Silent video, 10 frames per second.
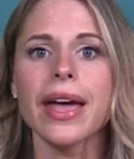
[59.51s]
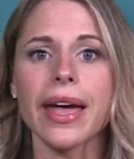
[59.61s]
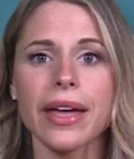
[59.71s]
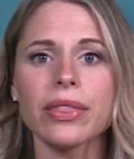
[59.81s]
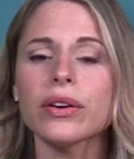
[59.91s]

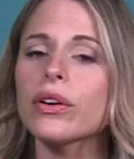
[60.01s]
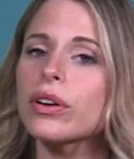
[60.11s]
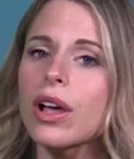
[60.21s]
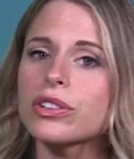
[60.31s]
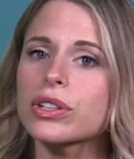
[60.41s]
and the
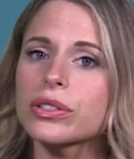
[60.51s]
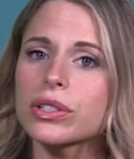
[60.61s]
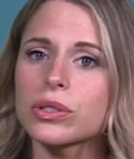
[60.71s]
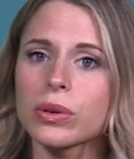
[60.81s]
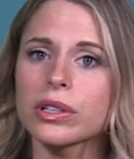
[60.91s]
neurological
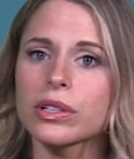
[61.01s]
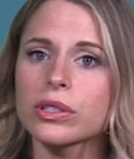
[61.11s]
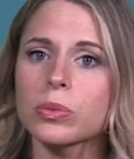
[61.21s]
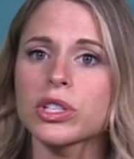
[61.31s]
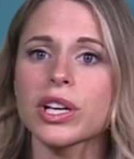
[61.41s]

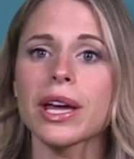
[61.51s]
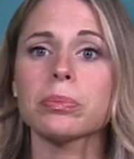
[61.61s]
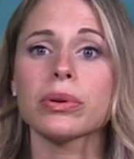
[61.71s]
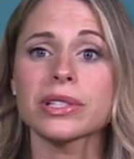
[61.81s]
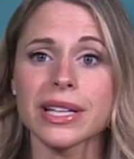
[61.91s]
disorders which can
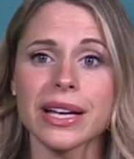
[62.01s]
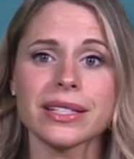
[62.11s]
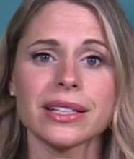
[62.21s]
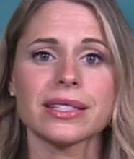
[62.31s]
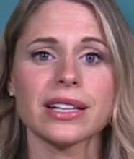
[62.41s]

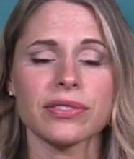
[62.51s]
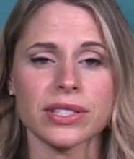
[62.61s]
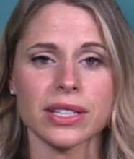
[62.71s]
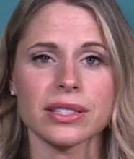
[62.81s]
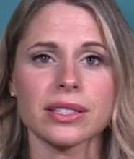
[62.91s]
present as
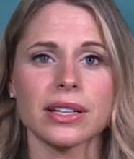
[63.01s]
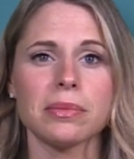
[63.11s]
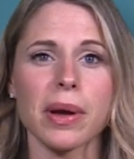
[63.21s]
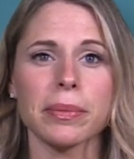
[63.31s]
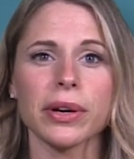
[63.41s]
deficits
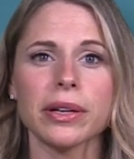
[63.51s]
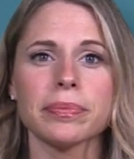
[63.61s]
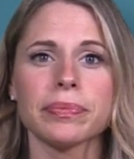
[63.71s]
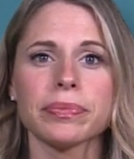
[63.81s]
in memory.